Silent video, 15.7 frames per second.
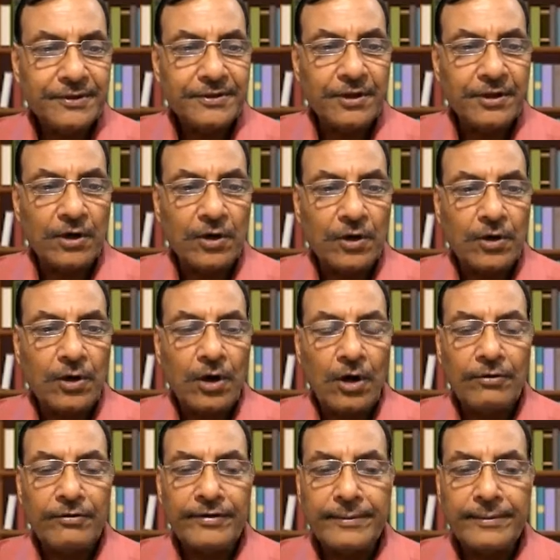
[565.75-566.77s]
the
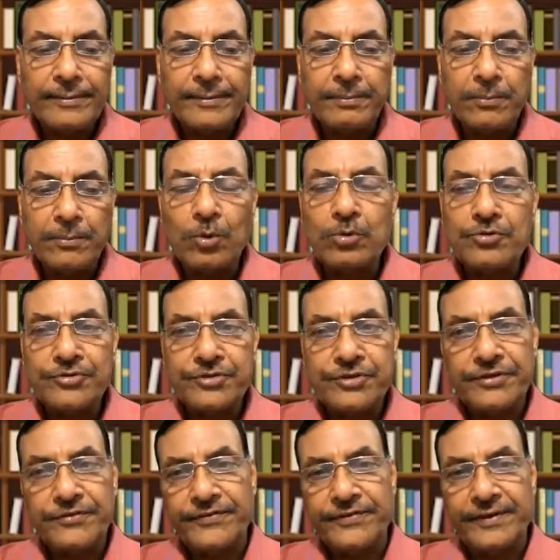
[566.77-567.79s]
clawing will be more
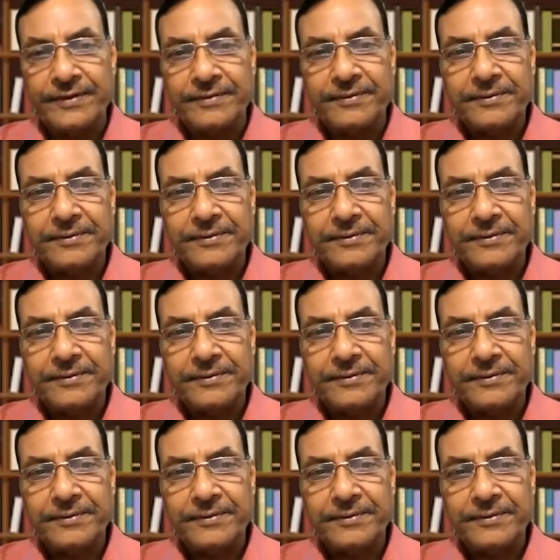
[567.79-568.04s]
severe